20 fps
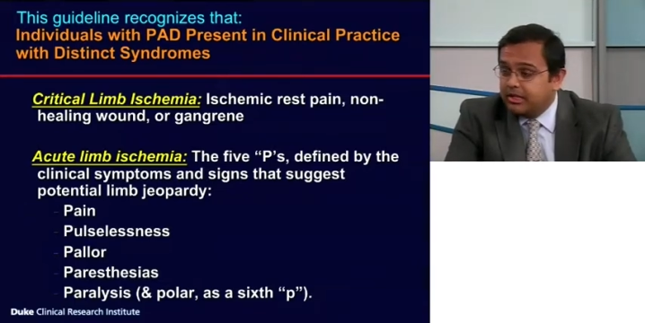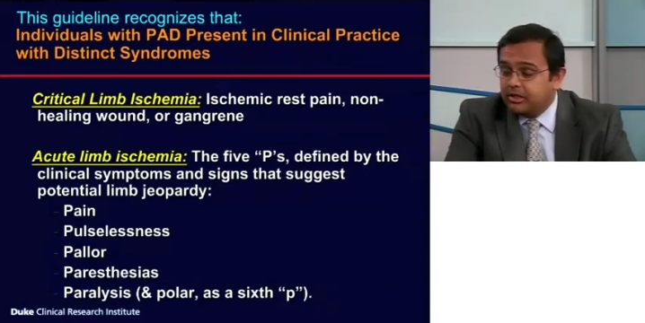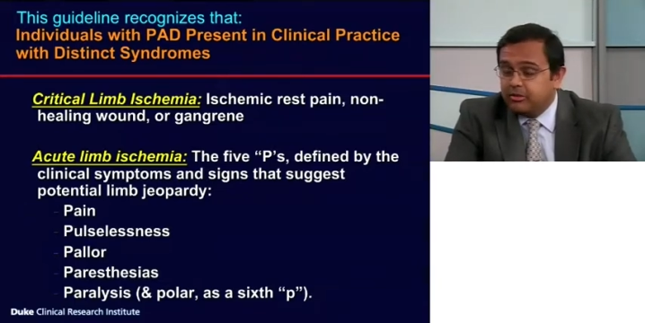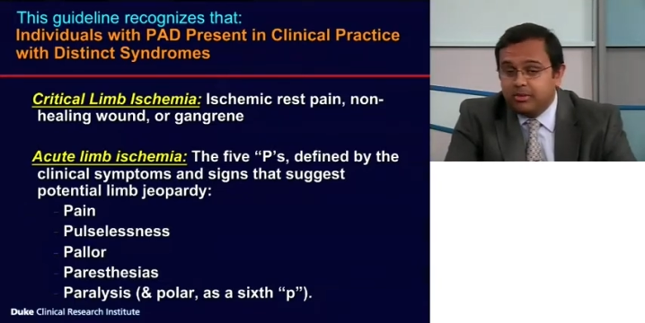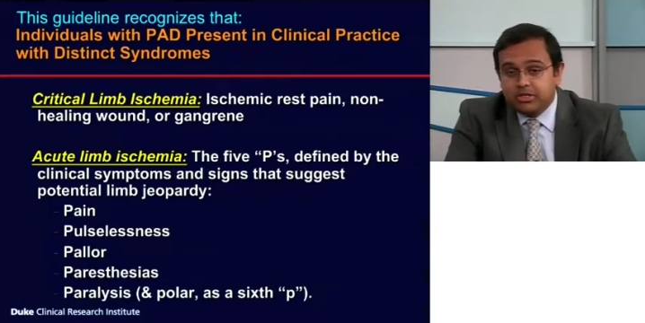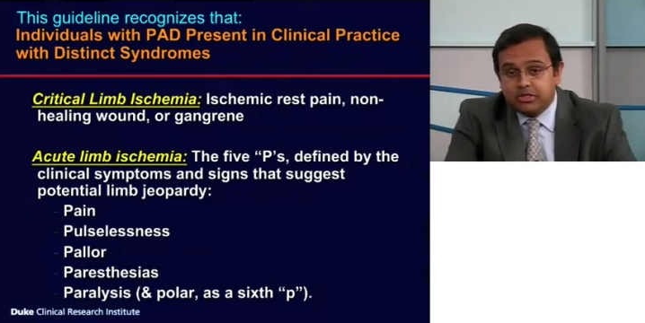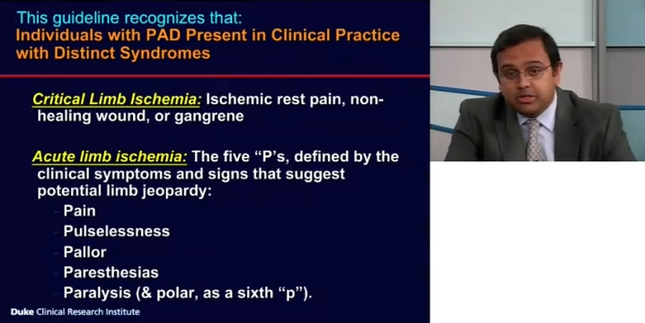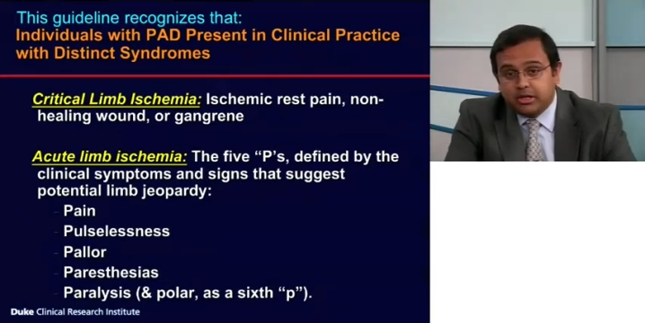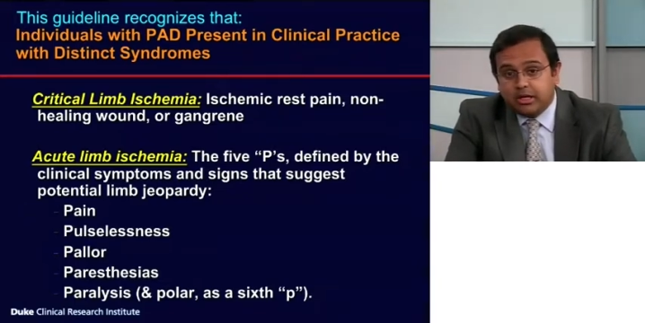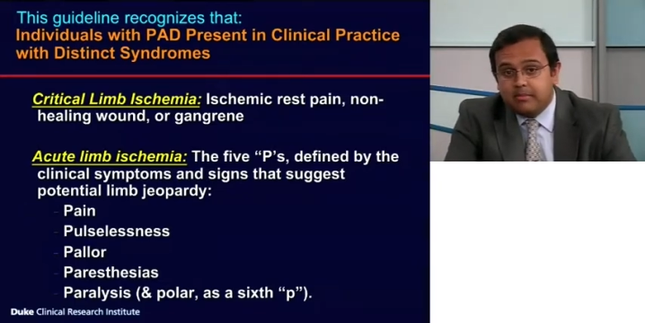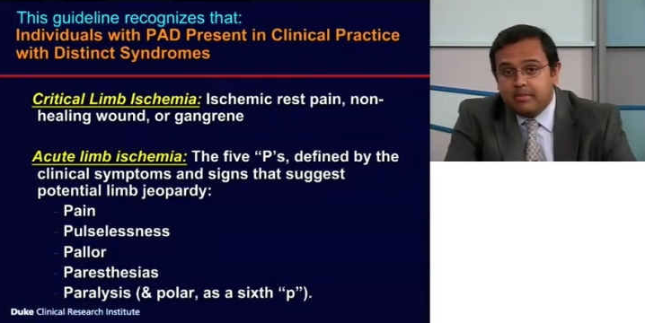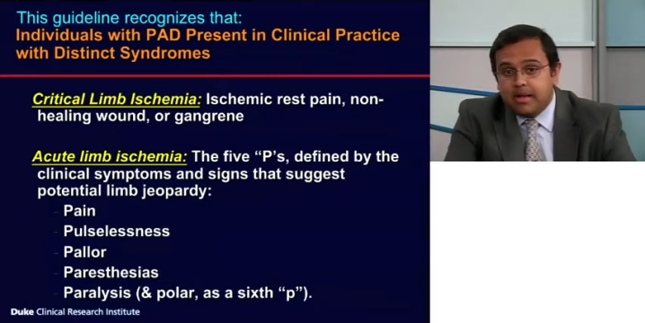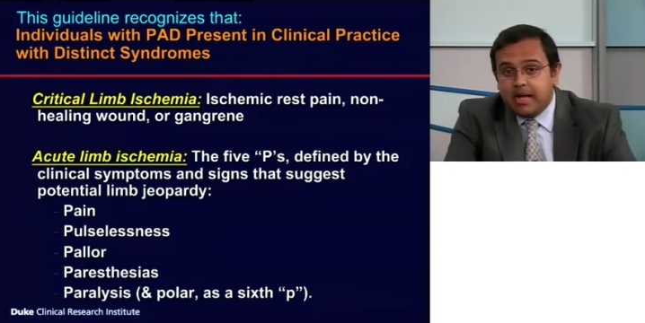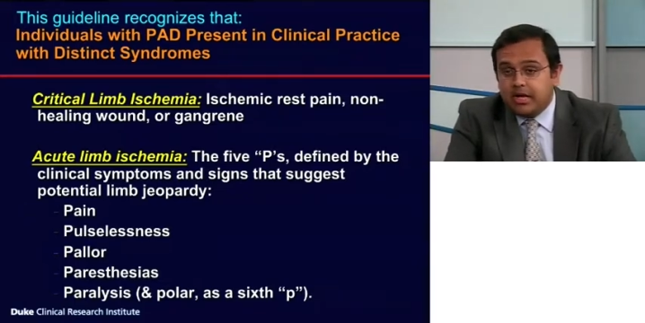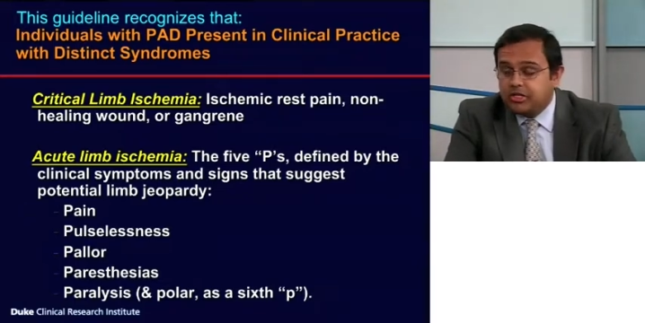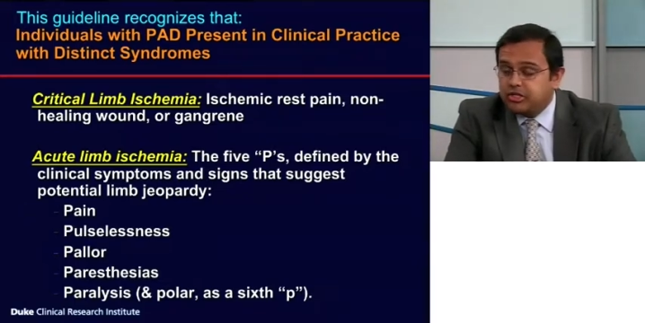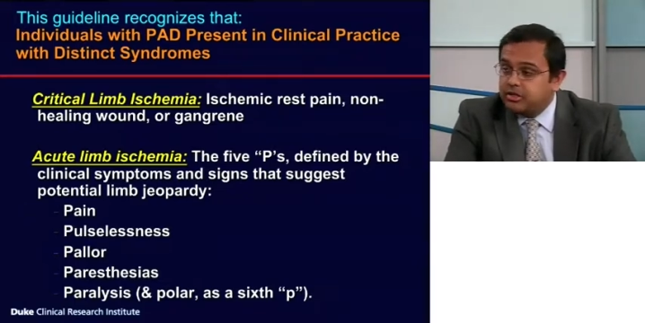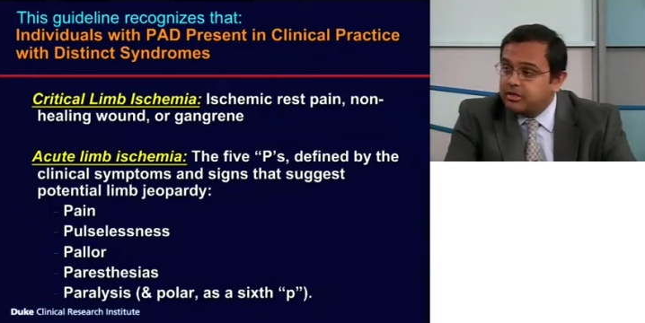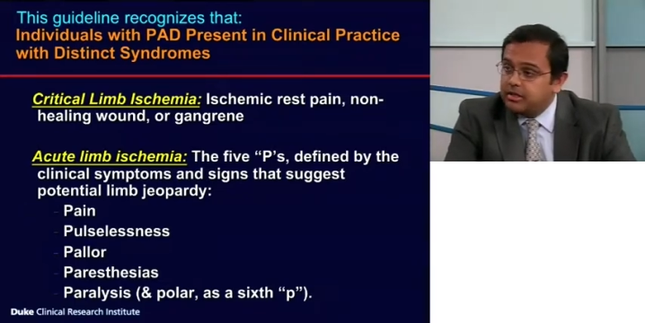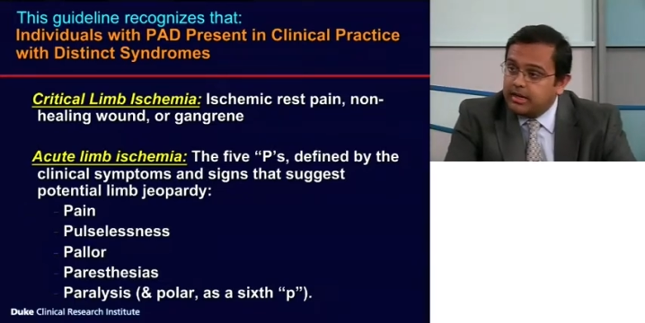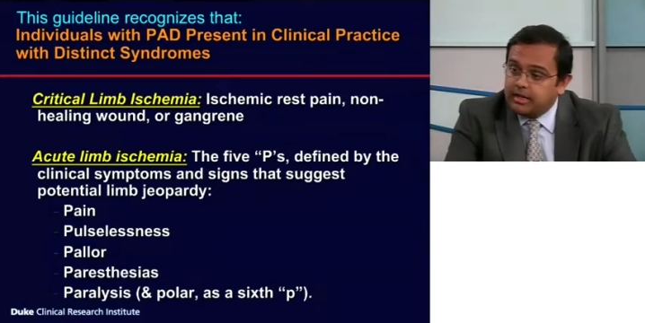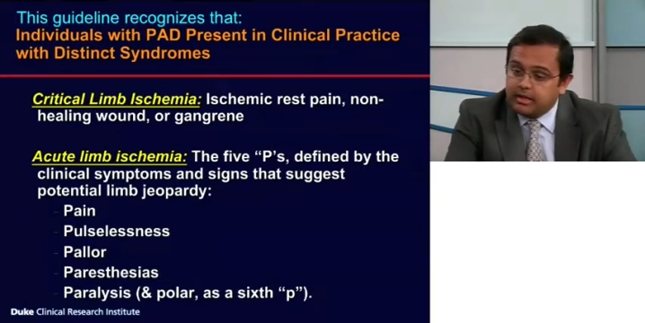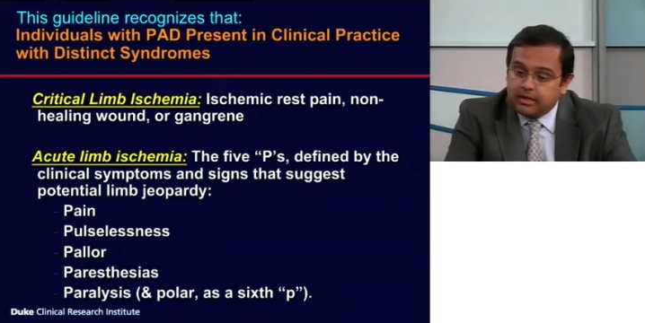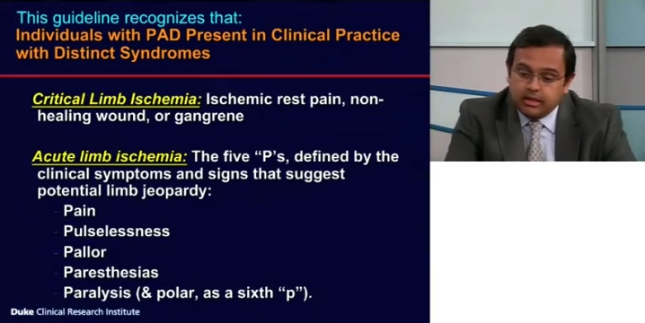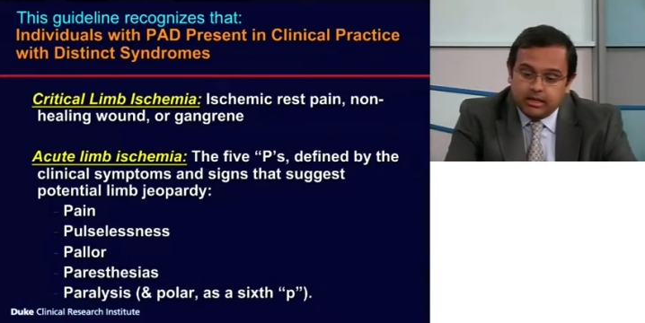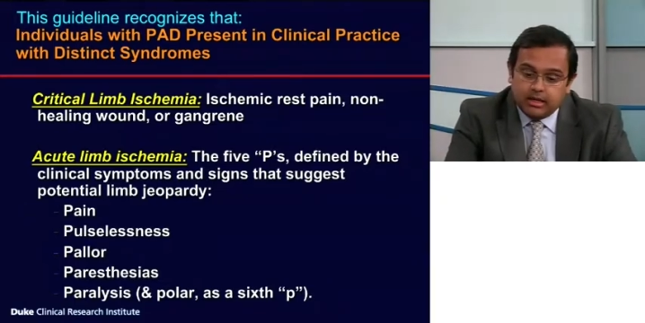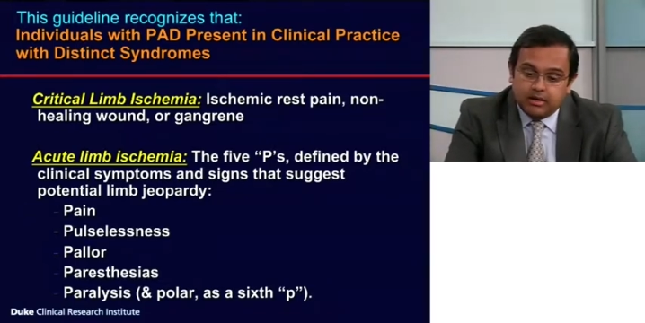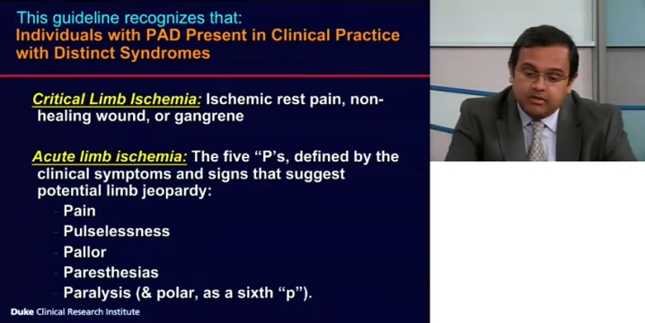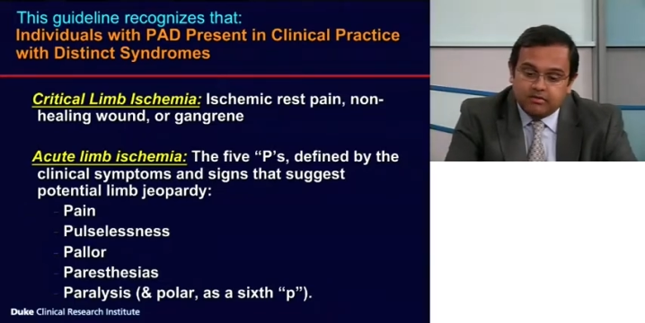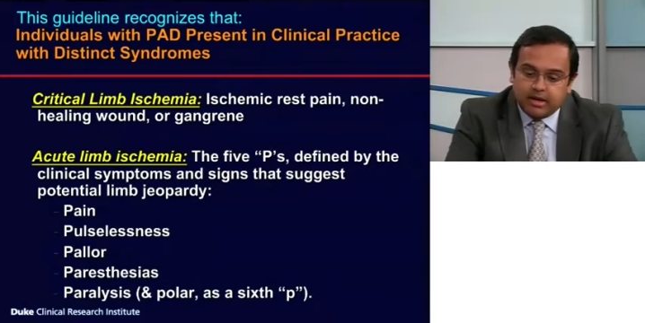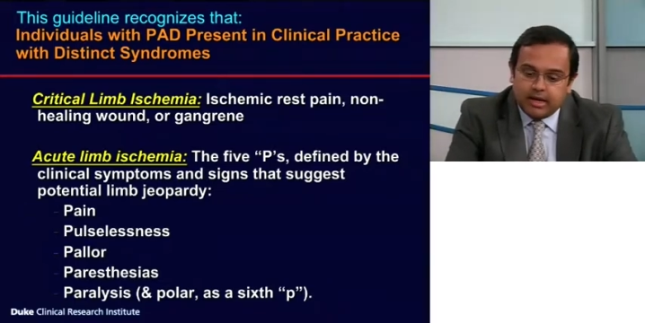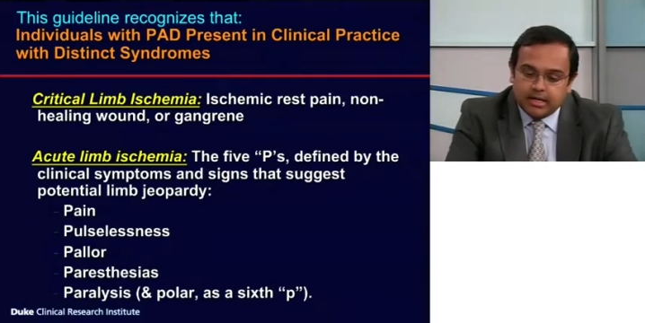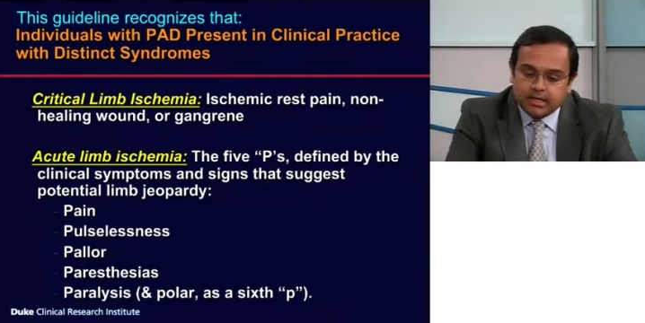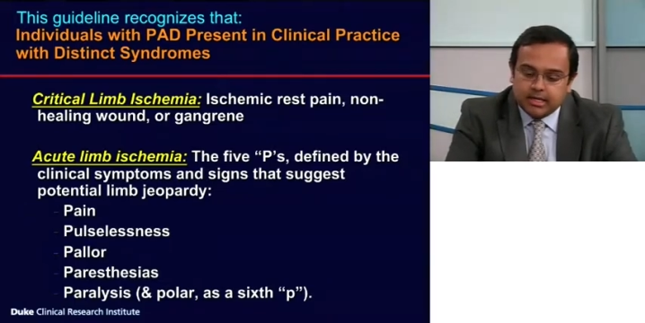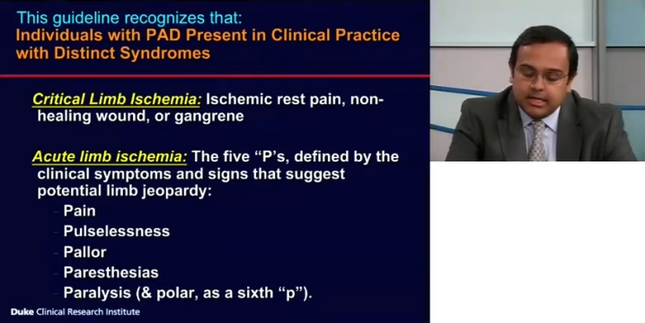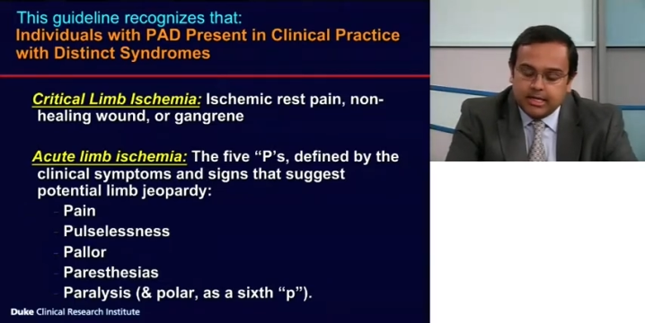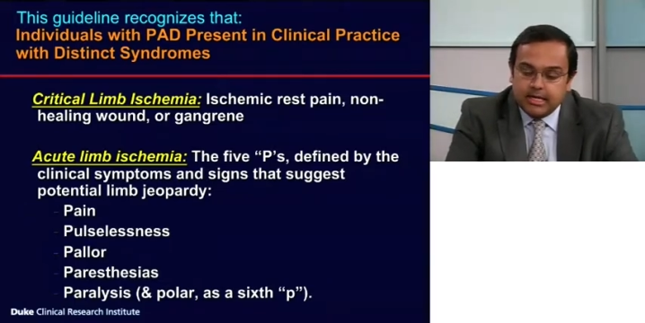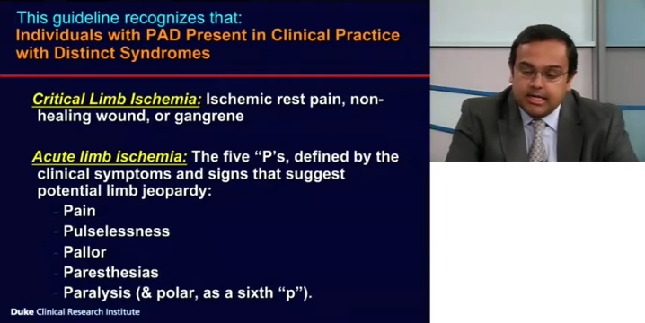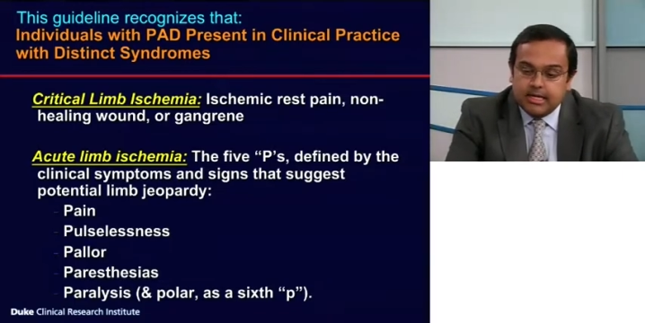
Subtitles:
but you can imagine that, in fact,